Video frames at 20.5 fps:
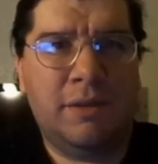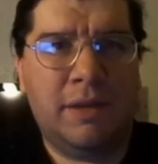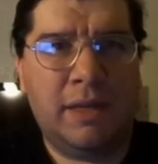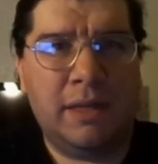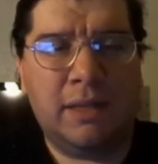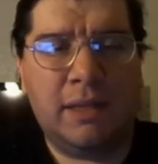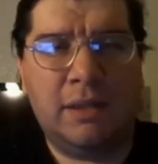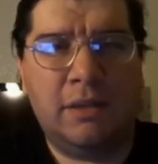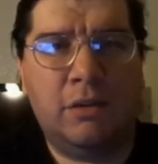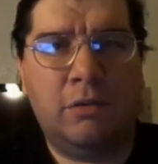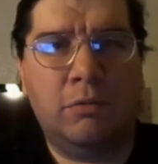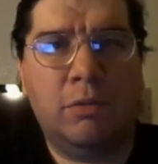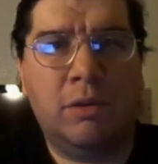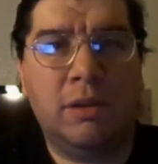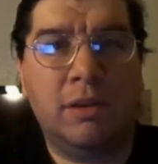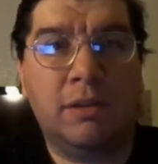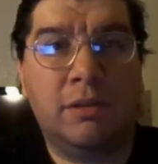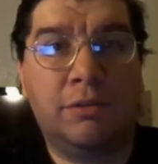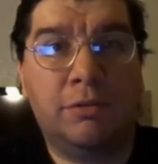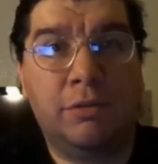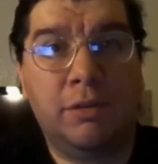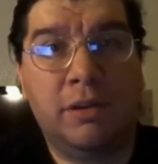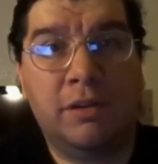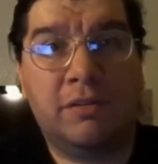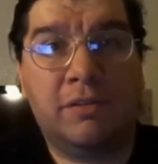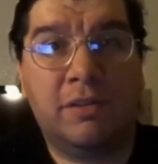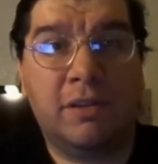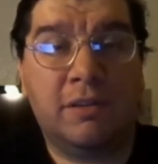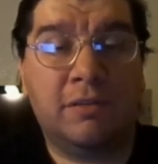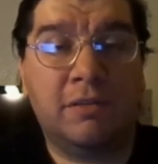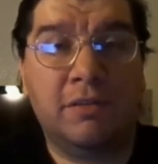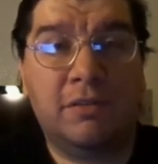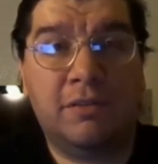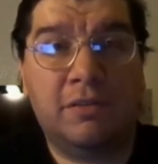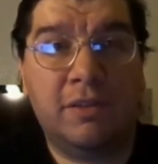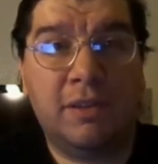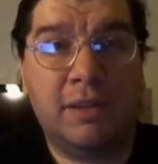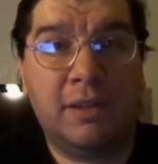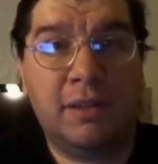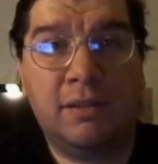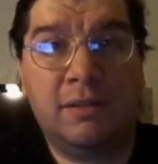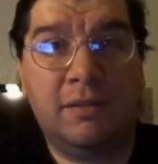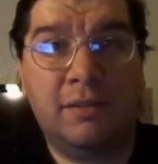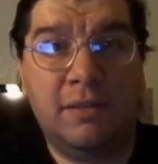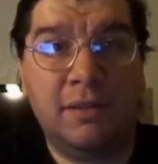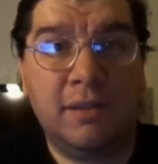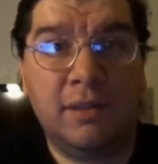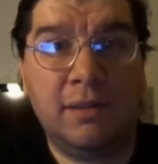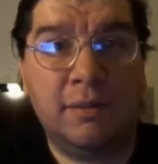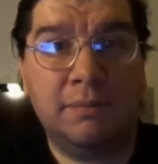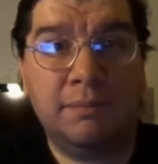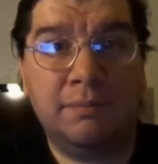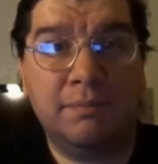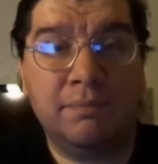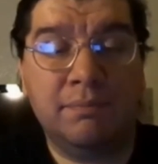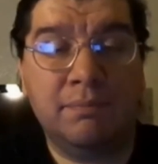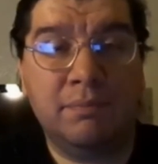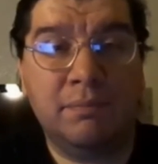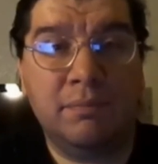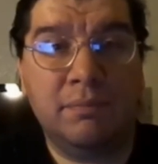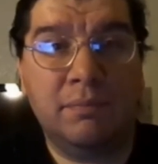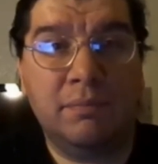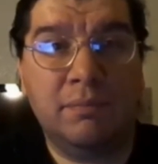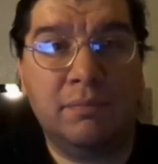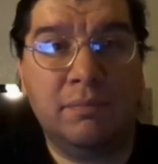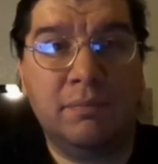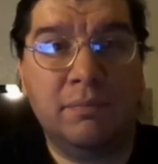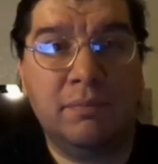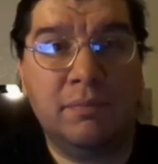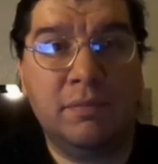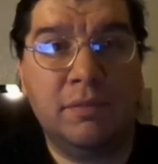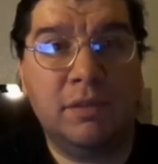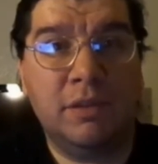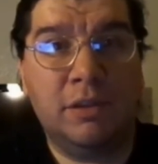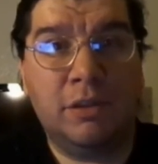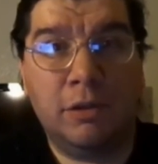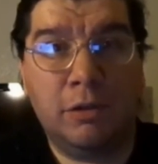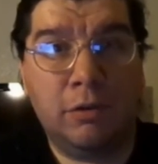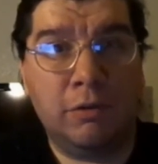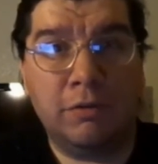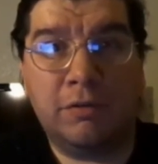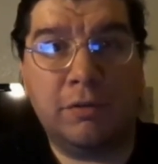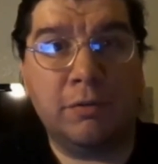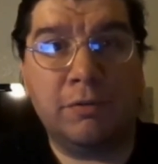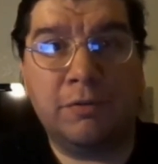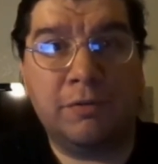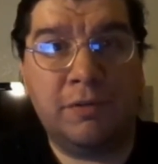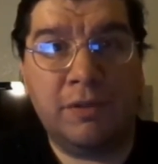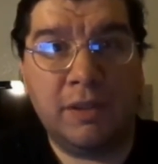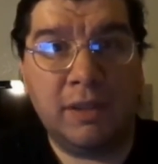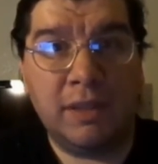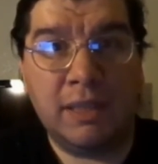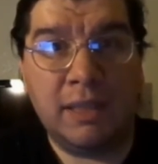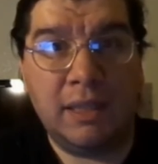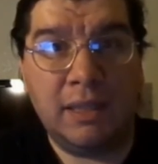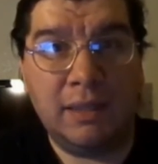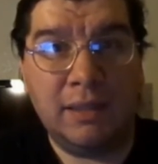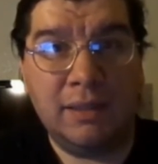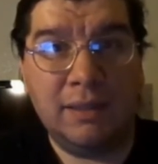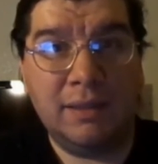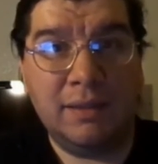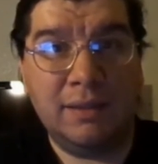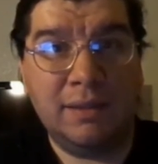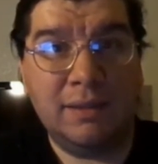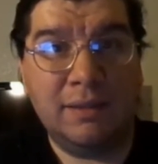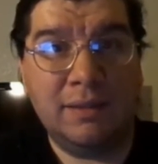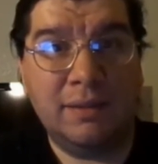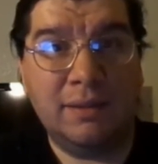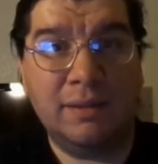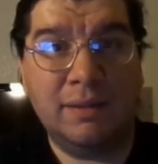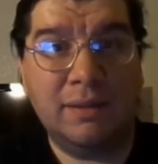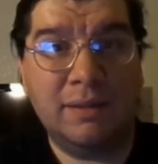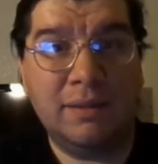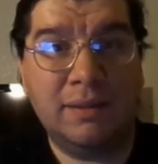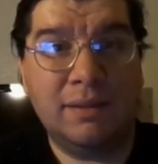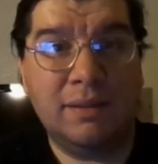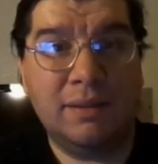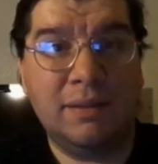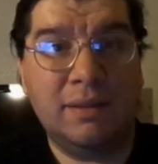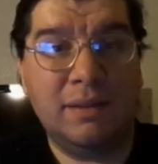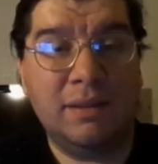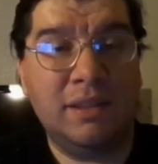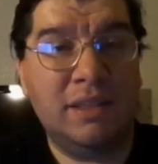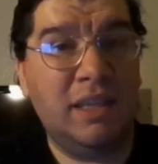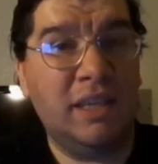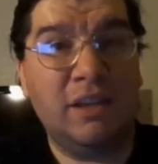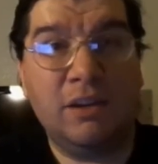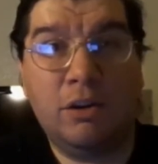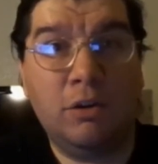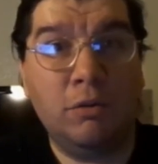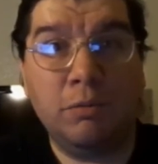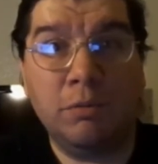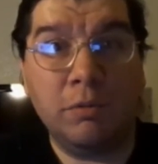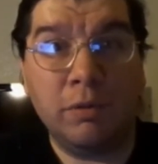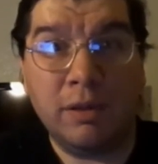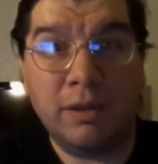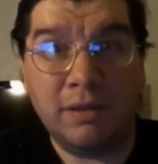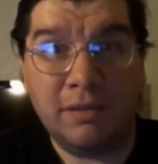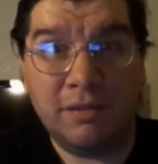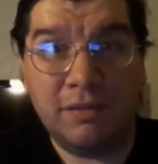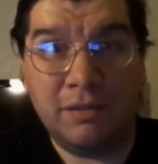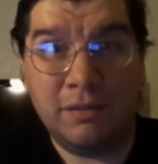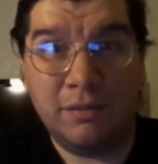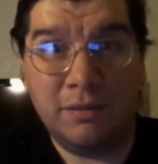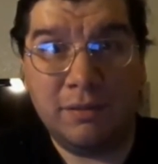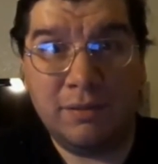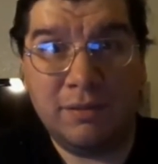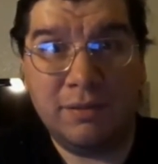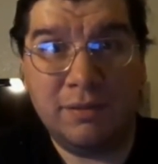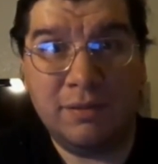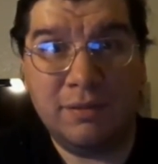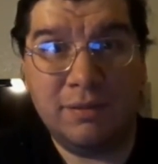In fact, I know one of the critics actually said, um, The girls are funny. Get over it.